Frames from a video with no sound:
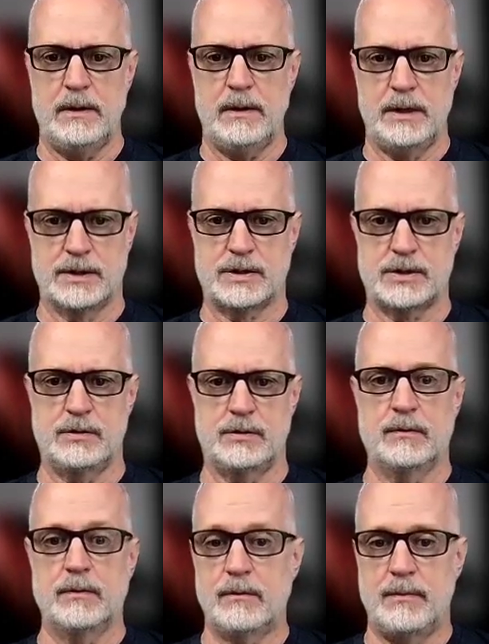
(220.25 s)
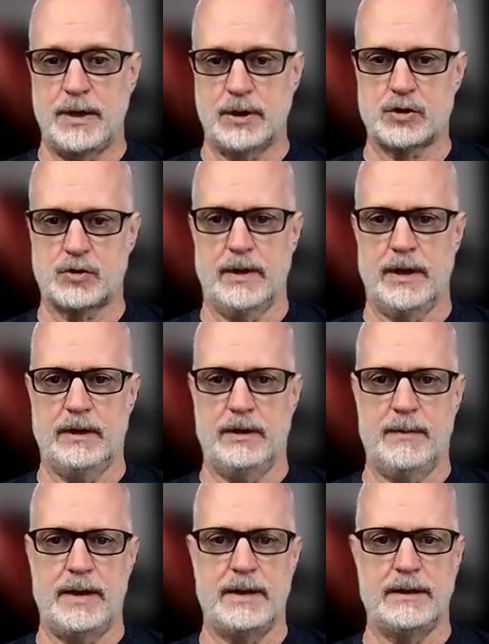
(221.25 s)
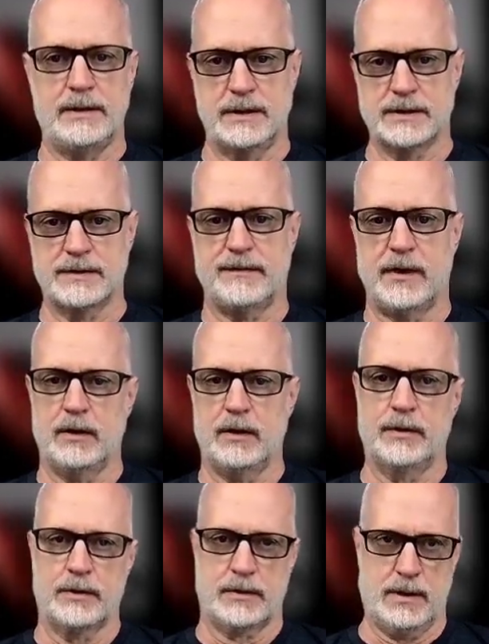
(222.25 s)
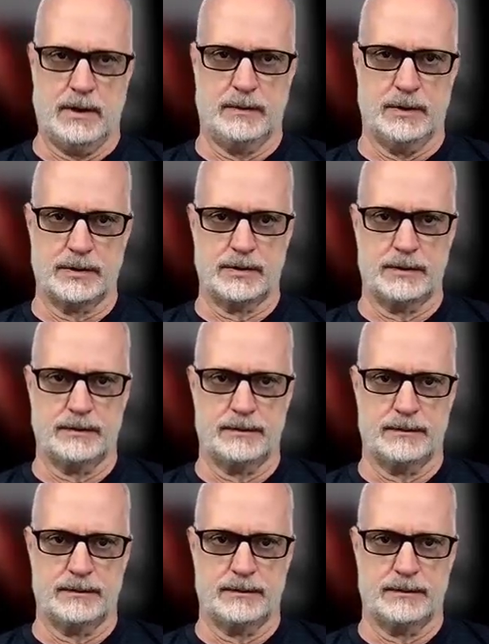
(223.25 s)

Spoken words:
is to make sure LMA is followed and accomplished.